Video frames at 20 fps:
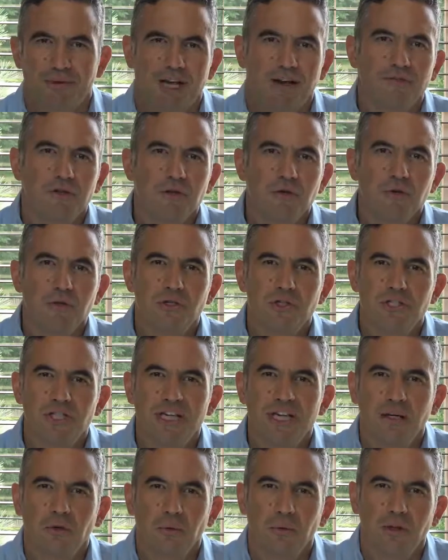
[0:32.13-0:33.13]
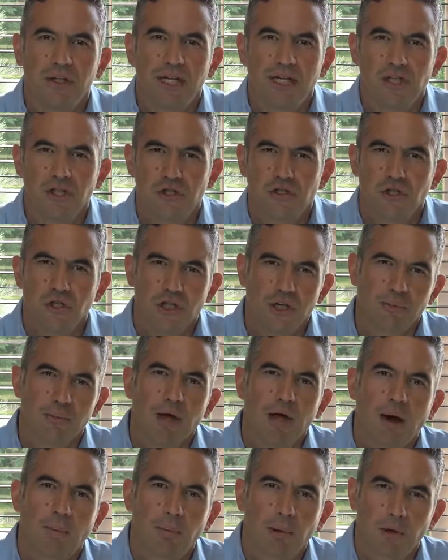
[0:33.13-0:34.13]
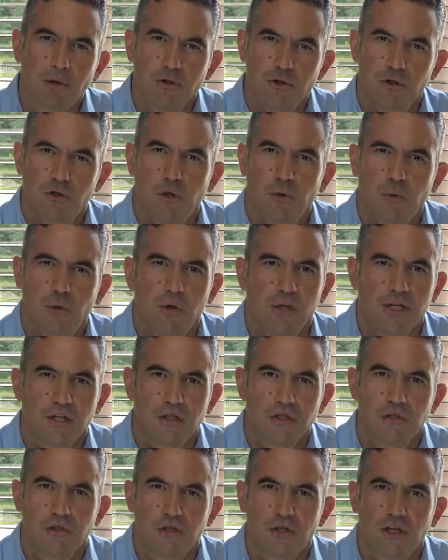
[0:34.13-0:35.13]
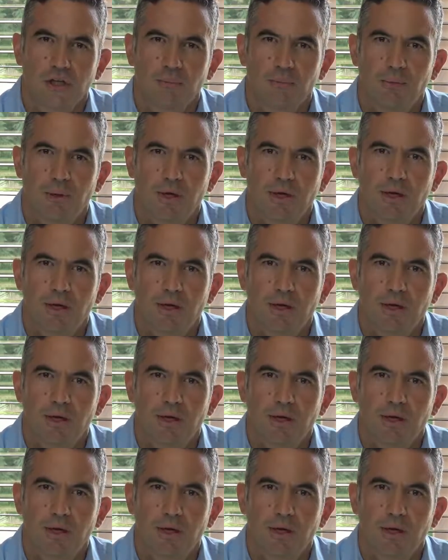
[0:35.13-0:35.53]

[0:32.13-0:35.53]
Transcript: Have you seen a relationship, a personal relationship?